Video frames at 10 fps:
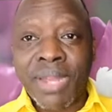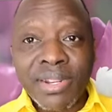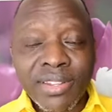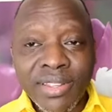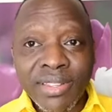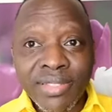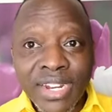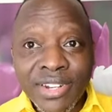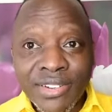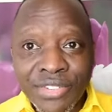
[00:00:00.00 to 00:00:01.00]
But is
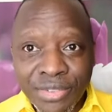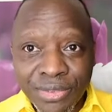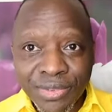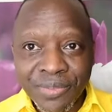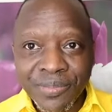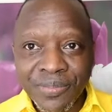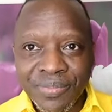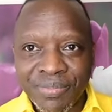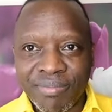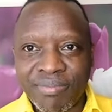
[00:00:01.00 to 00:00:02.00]
that true?
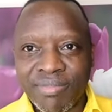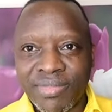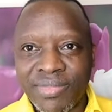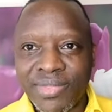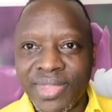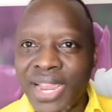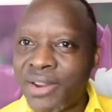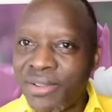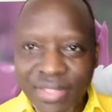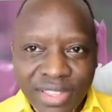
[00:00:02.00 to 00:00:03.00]

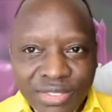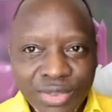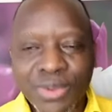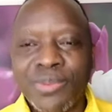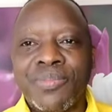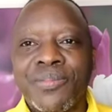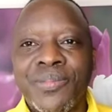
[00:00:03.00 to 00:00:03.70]
I don't think so.